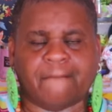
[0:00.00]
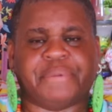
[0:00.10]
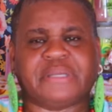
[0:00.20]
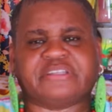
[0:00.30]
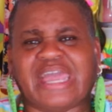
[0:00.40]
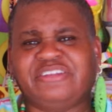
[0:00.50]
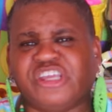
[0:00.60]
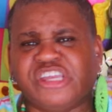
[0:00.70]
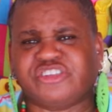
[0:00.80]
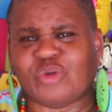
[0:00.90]
But they
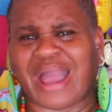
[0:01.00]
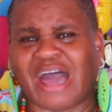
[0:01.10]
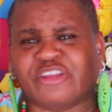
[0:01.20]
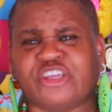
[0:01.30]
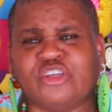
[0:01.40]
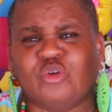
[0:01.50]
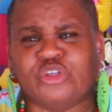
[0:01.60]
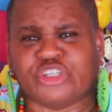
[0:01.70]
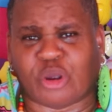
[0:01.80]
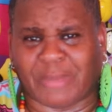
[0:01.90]
teach you how to
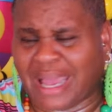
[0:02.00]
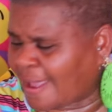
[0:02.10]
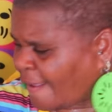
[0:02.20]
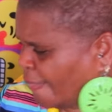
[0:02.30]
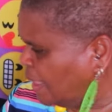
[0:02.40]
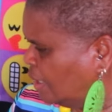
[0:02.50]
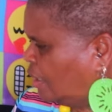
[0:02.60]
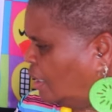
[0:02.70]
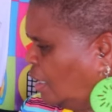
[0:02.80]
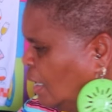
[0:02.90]
use your mind.
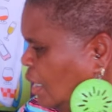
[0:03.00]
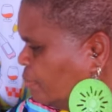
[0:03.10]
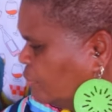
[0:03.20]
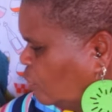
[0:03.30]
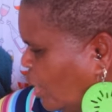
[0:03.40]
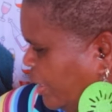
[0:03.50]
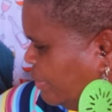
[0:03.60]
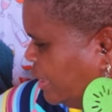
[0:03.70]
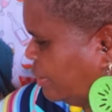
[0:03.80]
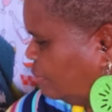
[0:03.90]
Wait a
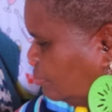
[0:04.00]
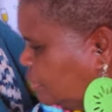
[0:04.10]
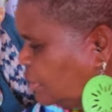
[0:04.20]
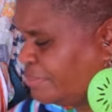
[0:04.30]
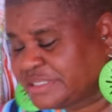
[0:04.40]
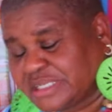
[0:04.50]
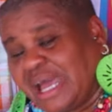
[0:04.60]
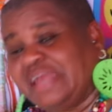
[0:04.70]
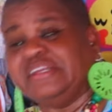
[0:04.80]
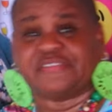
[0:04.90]
minute. Let me see.
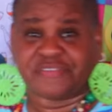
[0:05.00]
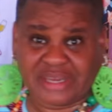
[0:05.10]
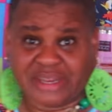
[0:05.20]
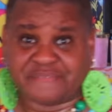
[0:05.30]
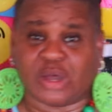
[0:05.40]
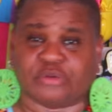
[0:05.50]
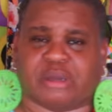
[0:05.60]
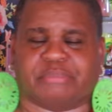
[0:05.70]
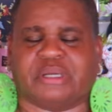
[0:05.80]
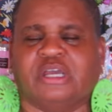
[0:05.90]
I need to find that phone
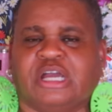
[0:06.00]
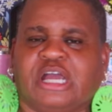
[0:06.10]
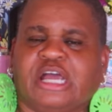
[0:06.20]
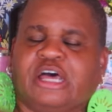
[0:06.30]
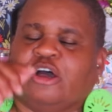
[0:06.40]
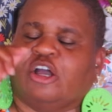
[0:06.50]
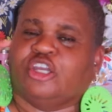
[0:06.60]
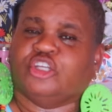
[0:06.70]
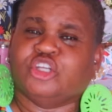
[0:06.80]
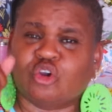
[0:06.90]
number.
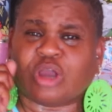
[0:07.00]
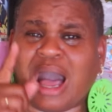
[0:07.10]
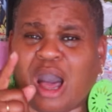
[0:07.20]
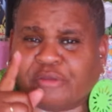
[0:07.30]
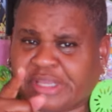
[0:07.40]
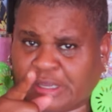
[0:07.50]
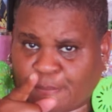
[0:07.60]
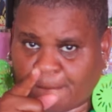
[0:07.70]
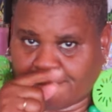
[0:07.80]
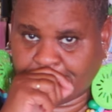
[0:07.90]
You call
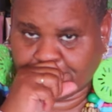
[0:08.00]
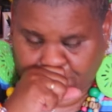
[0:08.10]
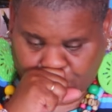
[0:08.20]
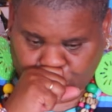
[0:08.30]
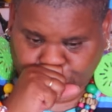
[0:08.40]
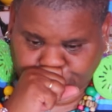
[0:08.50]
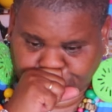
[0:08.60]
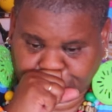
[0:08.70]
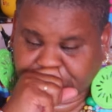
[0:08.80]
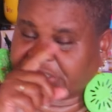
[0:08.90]
them.
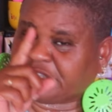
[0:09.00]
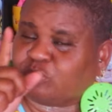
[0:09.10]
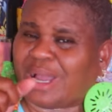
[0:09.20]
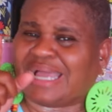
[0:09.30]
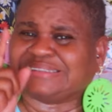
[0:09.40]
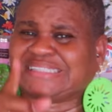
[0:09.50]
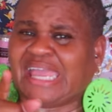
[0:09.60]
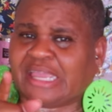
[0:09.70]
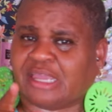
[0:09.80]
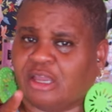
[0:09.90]
This is why I
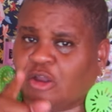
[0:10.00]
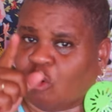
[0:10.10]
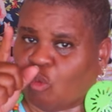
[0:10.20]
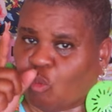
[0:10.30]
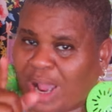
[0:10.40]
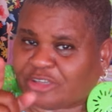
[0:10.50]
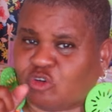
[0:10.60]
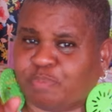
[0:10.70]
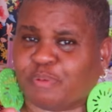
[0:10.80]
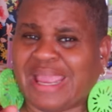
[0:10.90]
say, watch
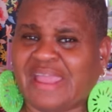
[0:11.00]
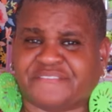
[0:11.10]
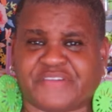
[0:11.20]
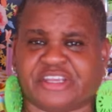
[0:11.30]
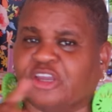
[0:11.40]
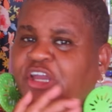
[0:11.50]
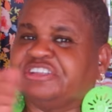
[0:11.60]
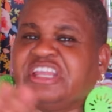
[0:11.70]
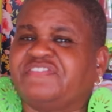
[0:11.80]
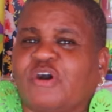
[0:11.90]
who praying for you.
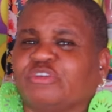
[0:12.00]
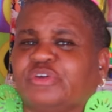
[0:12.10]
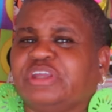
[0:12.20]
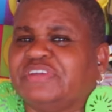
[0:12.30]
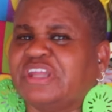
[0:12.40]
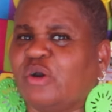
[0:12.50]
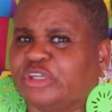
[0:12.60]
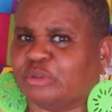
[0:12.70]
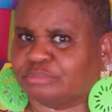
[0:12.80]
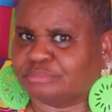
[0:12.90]
These folks don't even know you.